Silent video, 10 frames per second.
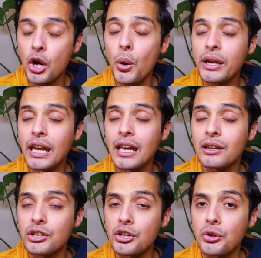no
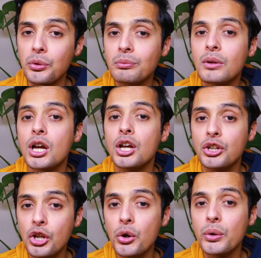can do.
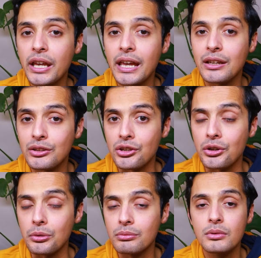No can
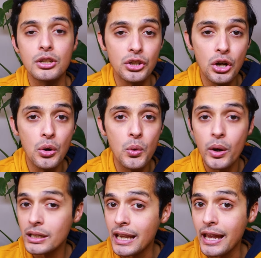do.
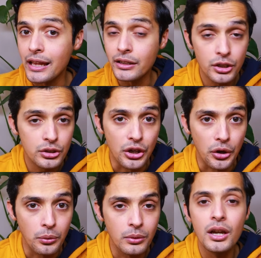No can
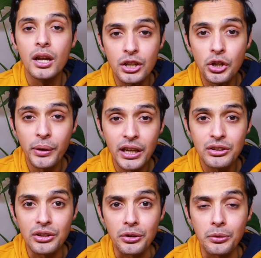do. No
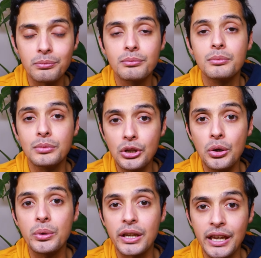can do.
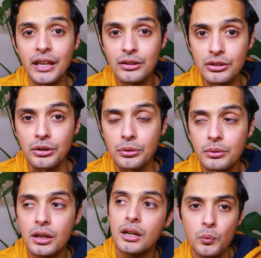No can do.
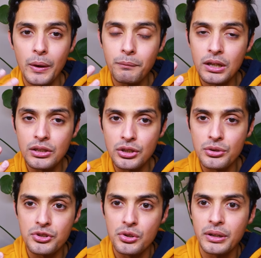When we
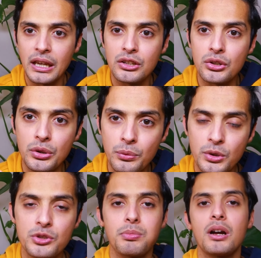use no can do in
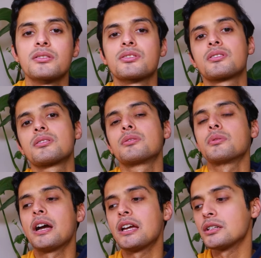response
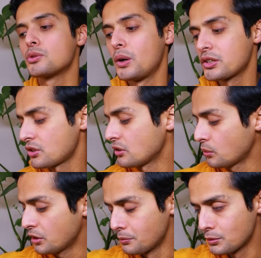to a question
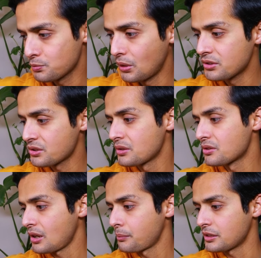or in response to
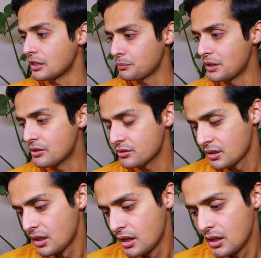something, it means